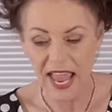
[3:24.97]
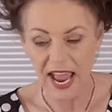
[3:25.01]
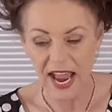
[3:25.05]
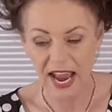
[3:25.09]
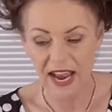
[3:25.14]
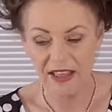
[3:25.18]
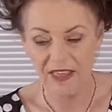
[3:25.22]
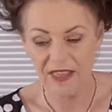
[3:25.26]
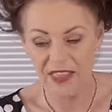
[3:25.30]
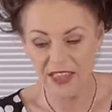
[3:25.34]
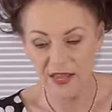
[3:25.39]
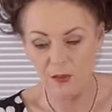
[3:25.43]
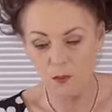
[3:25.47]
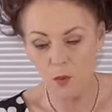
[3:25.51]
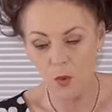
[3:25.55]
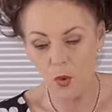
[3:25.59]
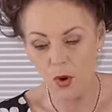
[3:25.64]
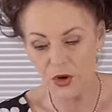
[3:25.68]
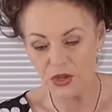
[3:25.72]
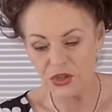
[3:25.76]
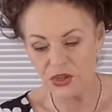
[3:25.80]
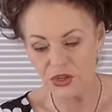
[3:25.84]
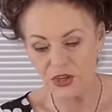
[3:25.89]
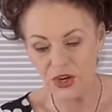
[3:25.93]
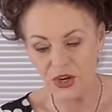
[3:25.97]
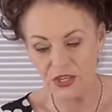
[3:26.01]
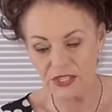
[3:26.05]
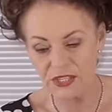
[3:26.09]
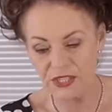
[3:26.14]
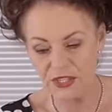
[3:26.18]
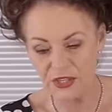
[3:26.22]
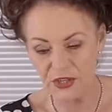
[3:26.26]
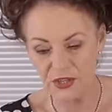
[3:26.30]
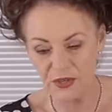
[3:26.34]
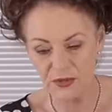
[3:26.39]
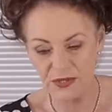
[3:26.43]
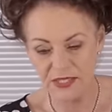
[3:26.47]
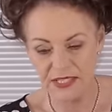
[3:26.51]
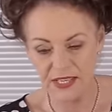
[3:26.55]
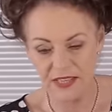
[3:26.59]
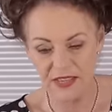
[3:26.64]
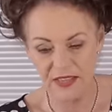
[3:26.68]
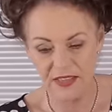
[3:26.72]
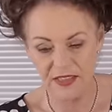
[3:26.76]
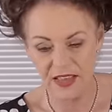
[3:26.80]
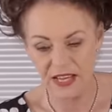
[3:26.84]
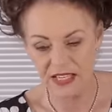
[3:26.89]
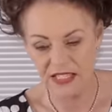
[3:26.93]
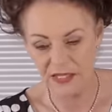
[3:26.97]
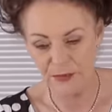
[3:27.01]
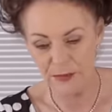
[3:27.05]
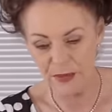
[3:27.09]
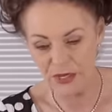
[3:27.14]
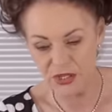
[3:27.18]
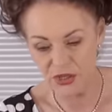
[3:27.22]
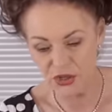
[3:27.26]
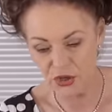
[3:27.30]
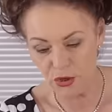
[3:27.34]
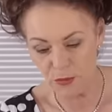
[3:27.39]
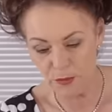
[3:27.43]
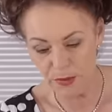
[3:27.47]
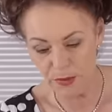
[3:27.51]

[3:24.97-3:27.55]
and then what you're going to do, you'll see that that's a bit too